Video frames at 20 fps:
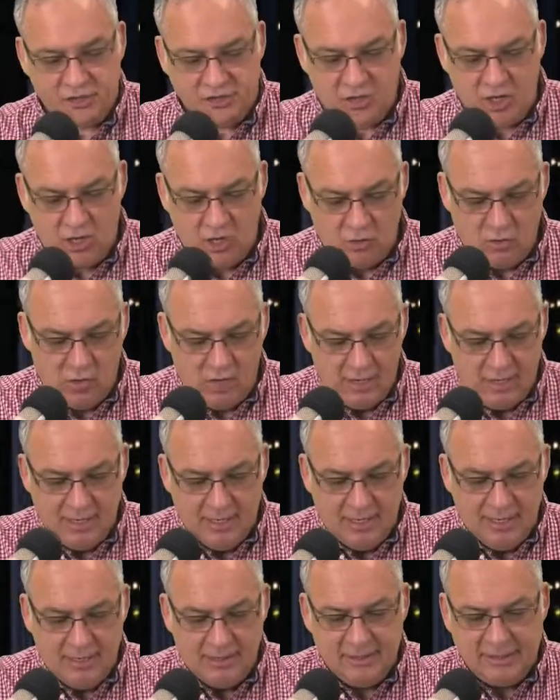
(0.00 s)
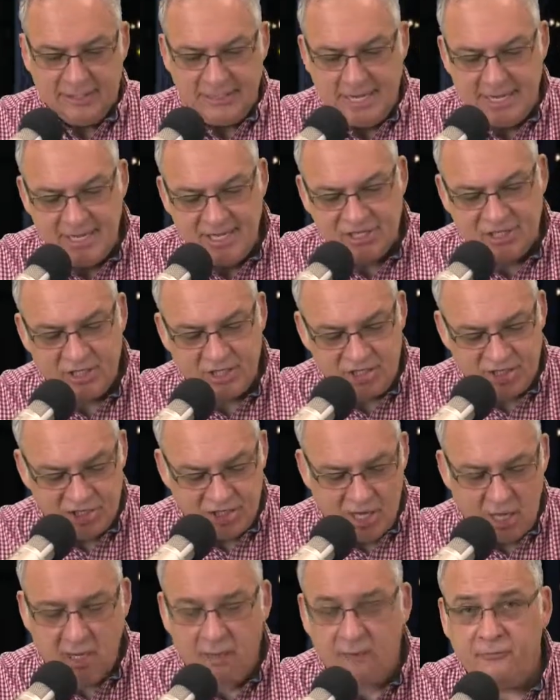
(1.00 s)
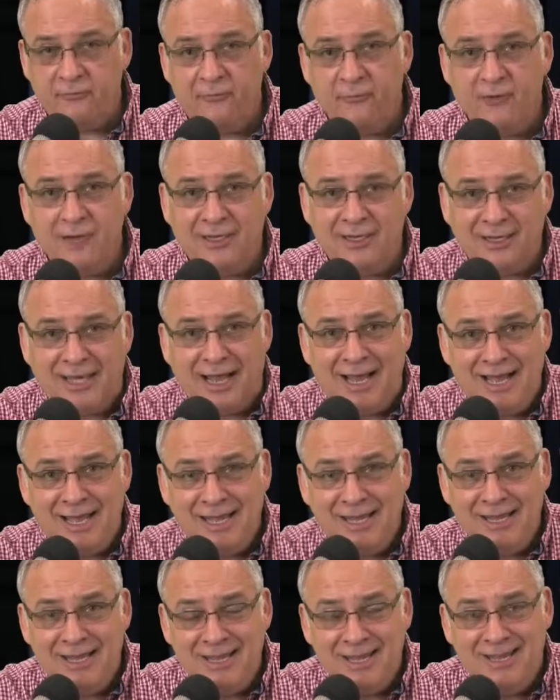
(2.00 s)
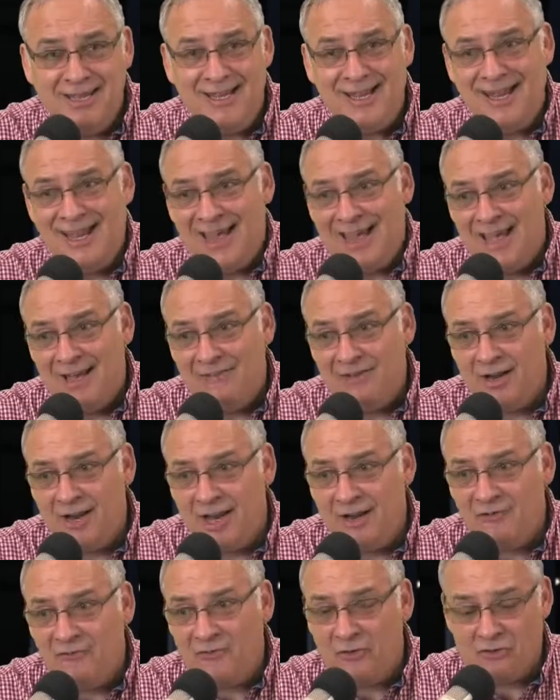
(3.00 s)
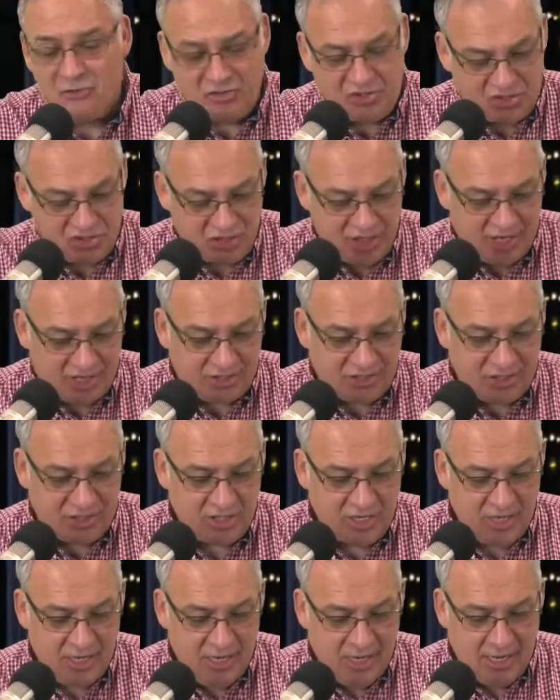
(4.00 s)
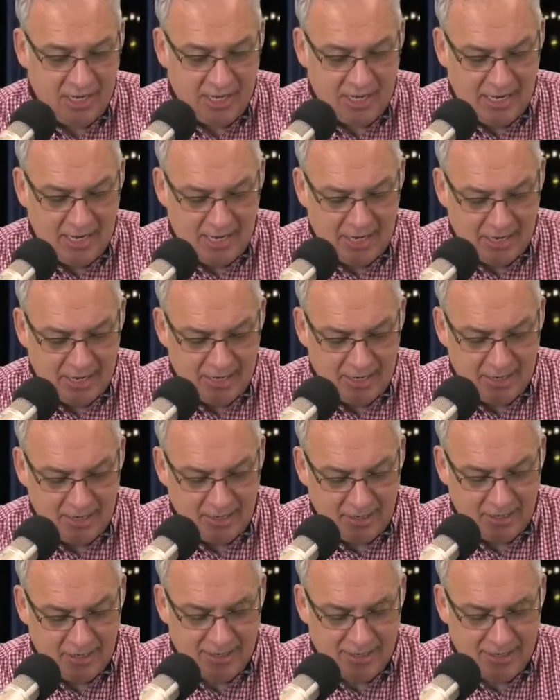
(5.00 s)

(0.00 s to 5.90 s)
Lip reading: So the case itself, I have an iPhone 6, and